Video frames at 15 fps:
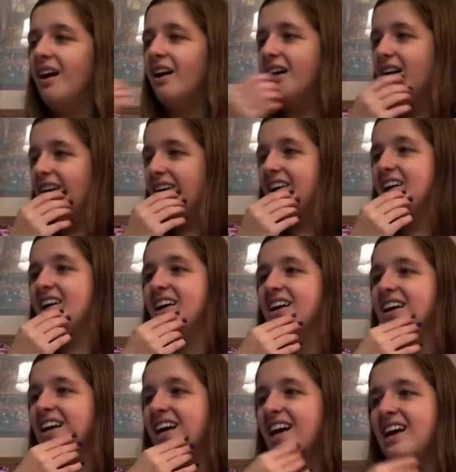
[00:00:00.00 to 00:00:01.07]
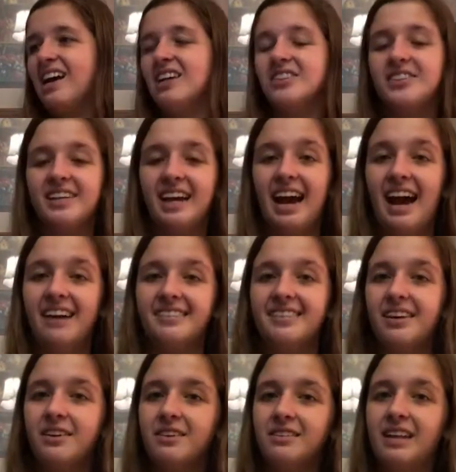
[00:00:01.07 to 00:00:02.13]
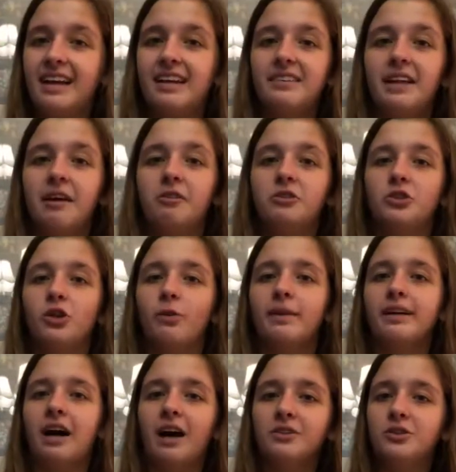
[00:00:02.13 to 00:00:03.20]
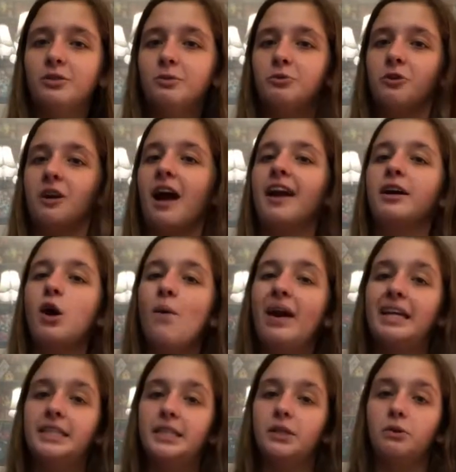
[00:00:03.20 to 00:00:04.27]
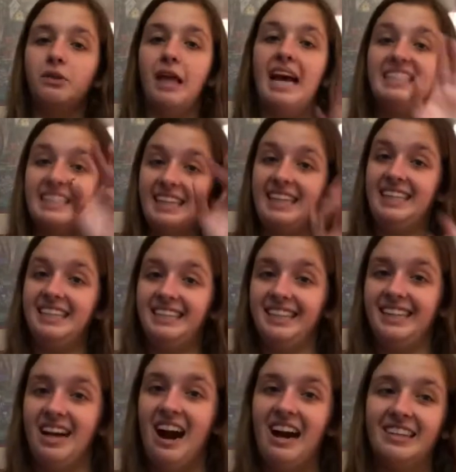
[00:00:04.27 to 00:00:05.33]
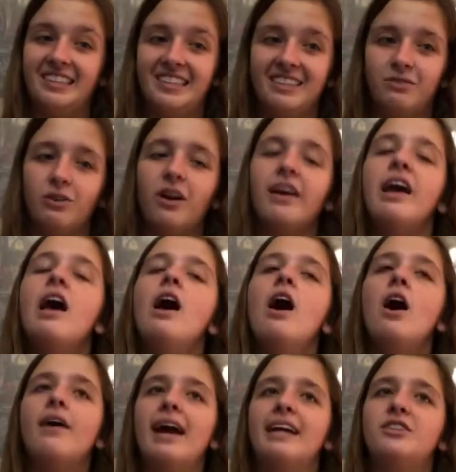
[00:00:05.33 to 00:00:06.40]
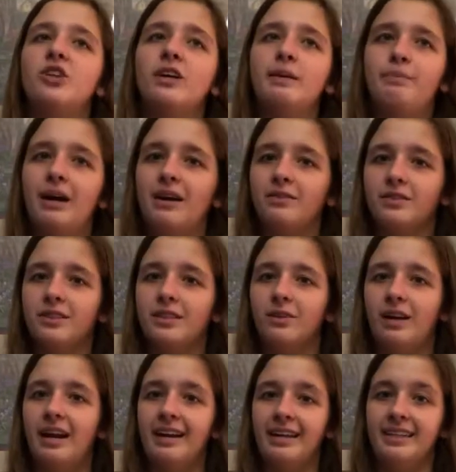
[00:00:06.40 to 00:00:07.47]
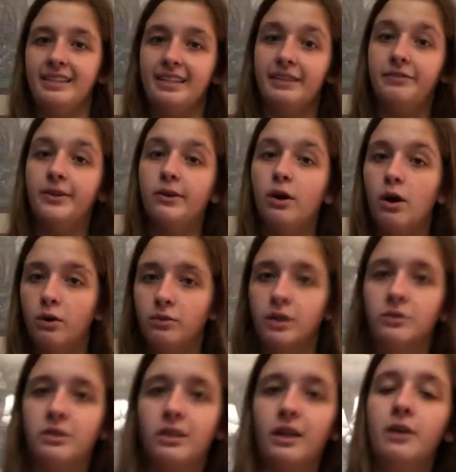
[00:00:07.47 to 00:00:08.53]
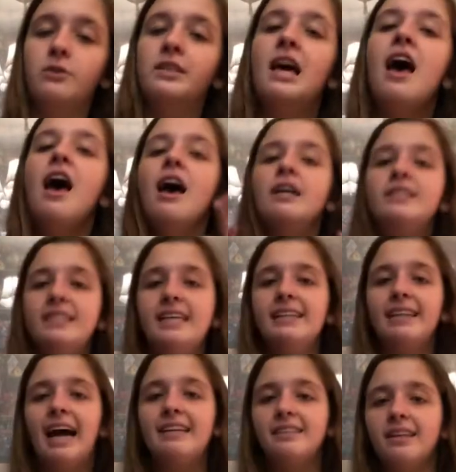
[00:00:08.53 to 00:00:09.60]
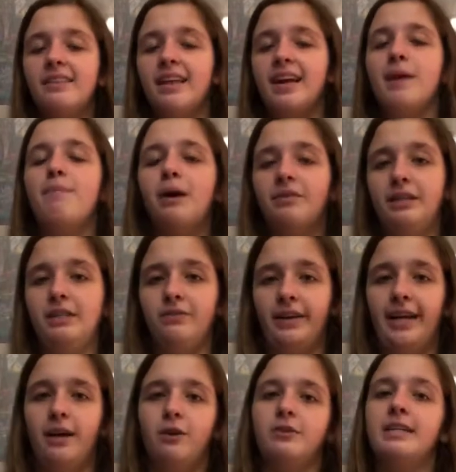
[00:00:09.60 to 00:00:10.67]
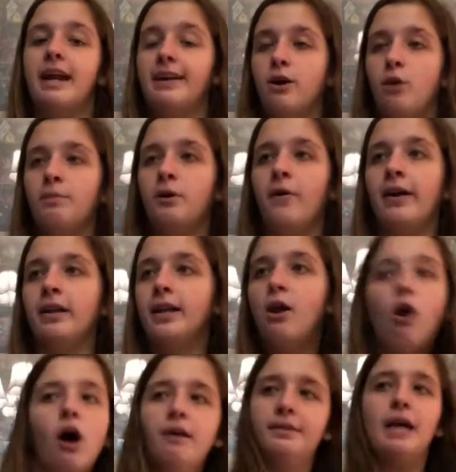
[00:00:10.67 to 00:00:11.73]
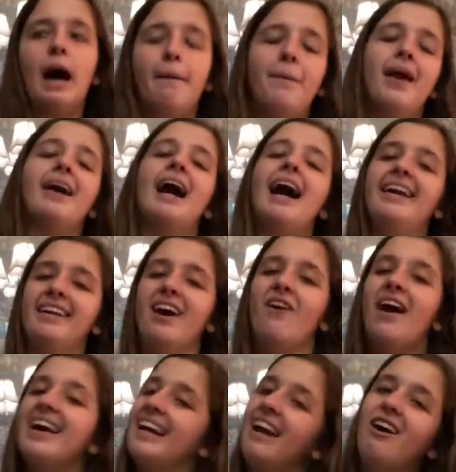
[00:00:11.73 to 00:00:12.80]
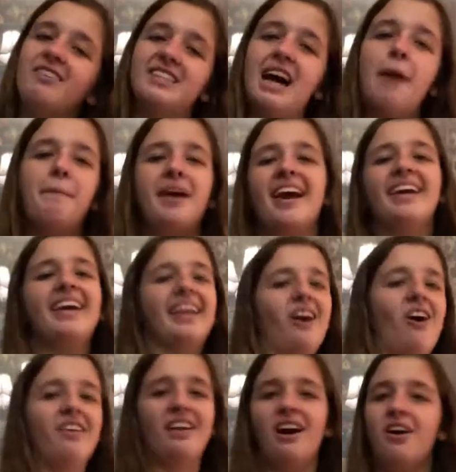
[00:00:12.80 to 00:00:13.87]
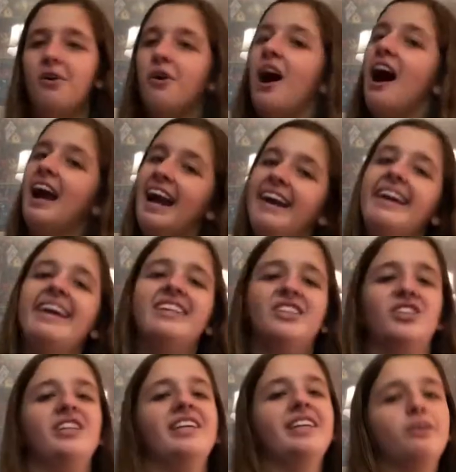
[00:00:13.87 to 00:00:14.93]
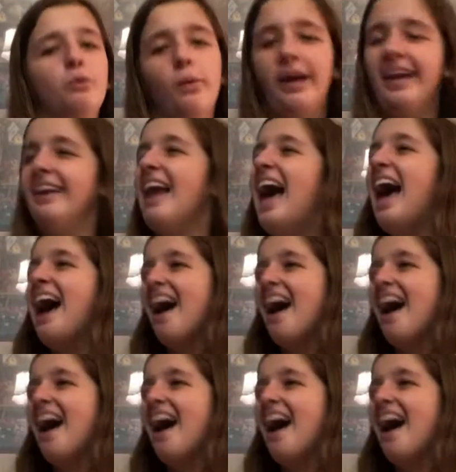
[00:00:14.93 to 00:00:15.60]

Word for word: Uh. So yeah, there like there were so many costumes. We're kind of going into less easy cost. Well, like, okay, Charlie Brown's still kind of easy if you own those clothes. See, that's the thing about these videos, and I know I'm going a little off topic. I know I get off topic. Y'all know ADHD queen.